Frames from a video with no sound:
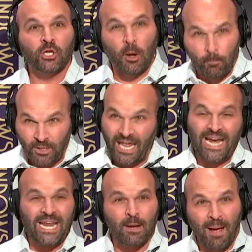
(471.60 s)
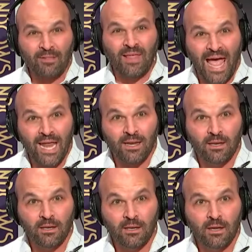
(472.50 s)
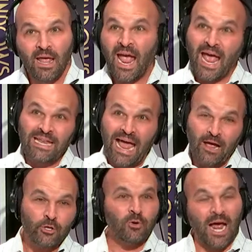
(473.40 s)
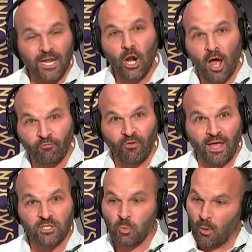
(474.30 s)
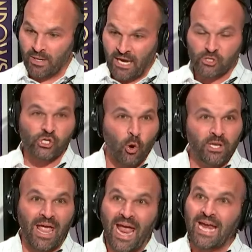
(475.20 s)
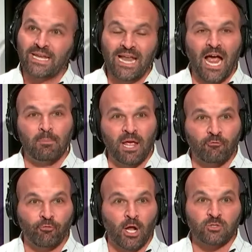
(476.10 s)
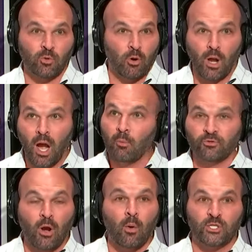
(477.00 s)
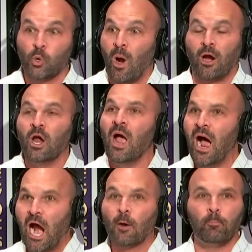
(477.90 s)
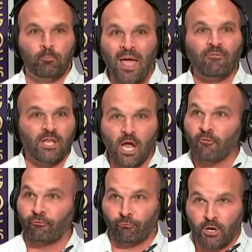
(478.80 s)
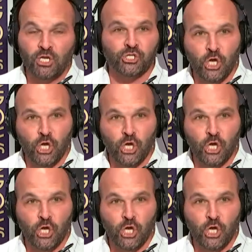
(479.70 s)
complaining about that? And now you got an offense where when they're showing you 8- and 9-man fronts, we're going, all right, we'll throw it to our bevy of freak